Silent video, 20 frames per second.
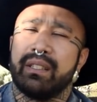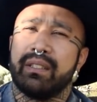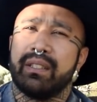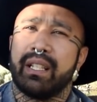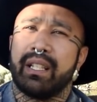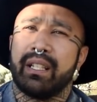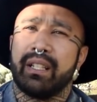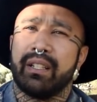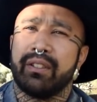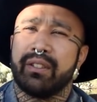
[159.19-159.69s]

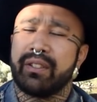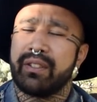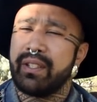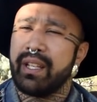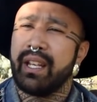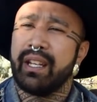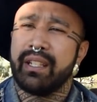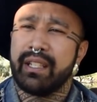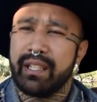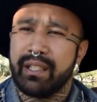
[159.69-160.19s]

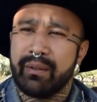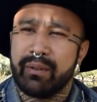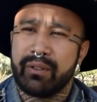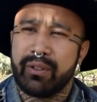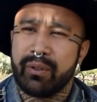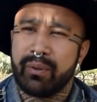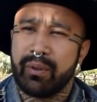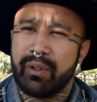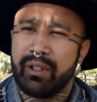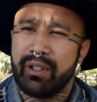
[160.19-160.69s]
understanding with
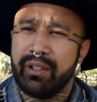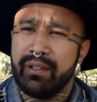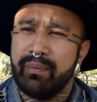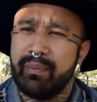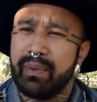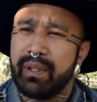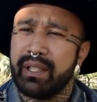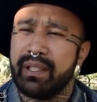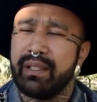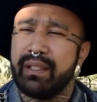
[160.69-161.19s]
the world.
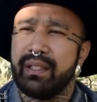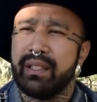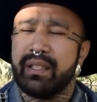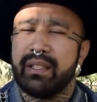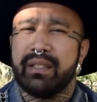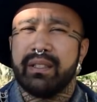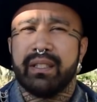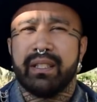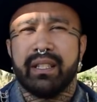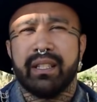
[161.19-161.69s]
But
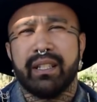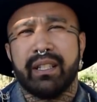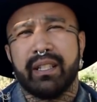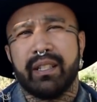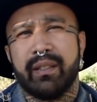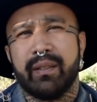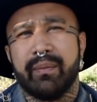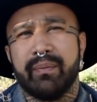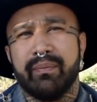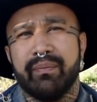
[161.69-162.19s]

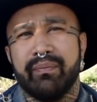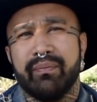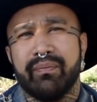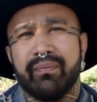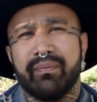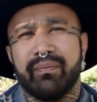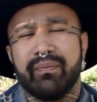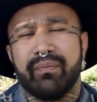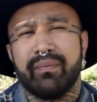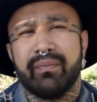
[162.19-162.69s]

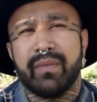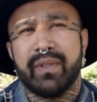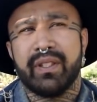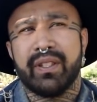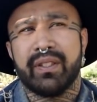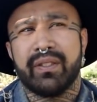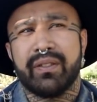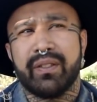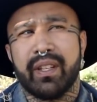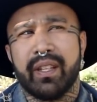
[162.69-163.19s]
in
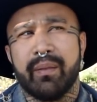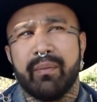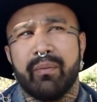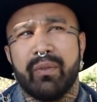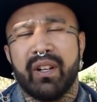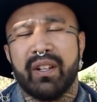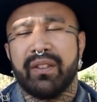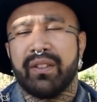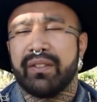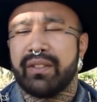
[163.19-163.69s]
the same
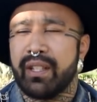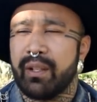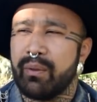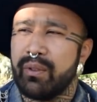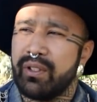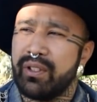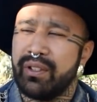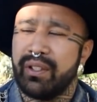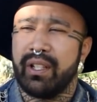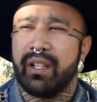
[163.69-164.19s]
breath as I
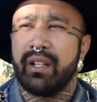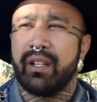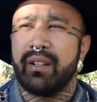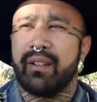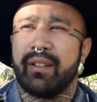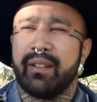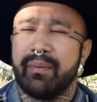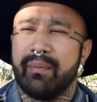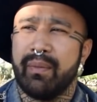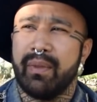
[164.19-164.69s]
would
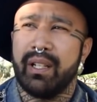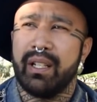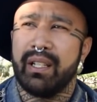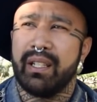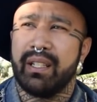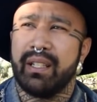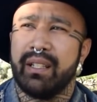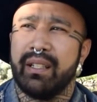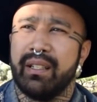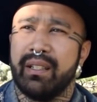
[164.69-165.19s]
share
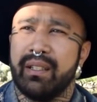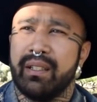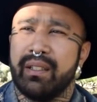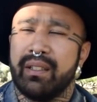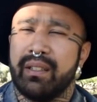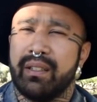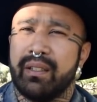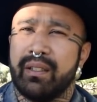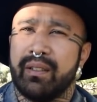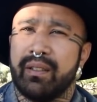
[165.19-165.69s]

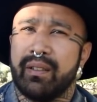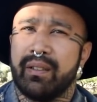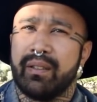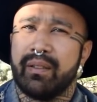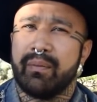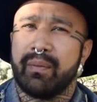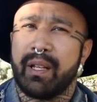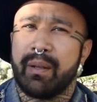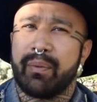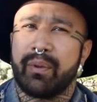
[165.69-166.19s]

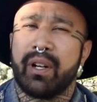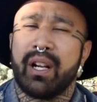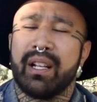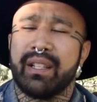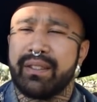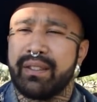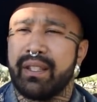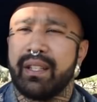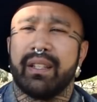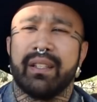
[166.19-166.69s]
my
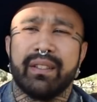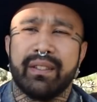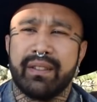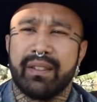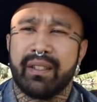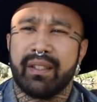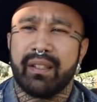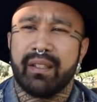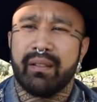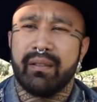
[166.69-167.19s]
process
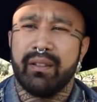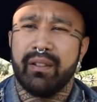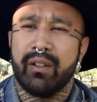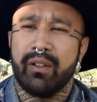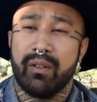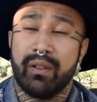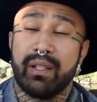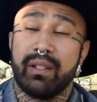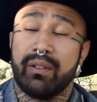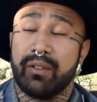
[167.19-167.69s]
and, you
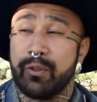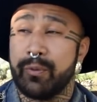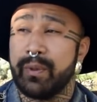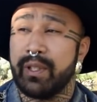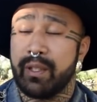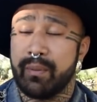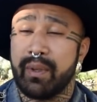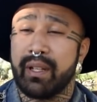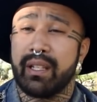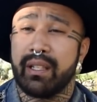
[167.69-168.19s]
know, and
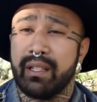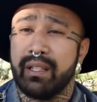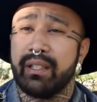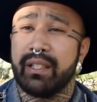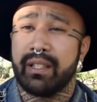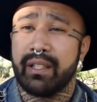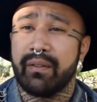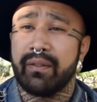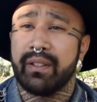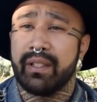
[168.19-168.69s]
ultimately my
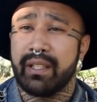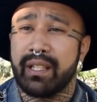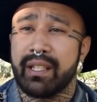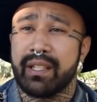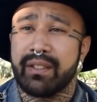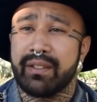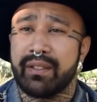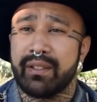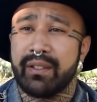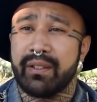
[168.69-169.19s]
healing of it, I
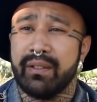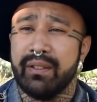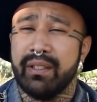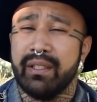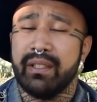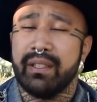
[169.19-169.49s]
guess, you know,